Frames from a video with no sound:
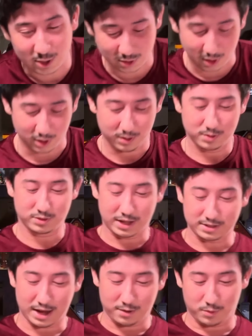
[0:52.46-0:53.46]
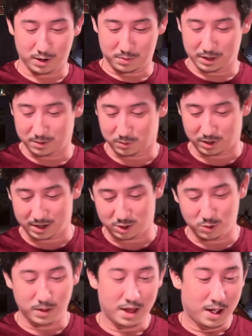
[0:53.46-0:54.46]
a song. So that's kind of what I'm thinking we're
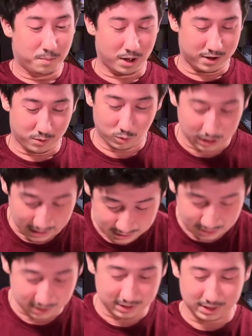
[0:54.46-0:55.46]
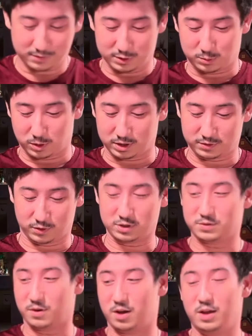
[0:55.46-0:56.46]
gonna do, but let's just see if this works. First of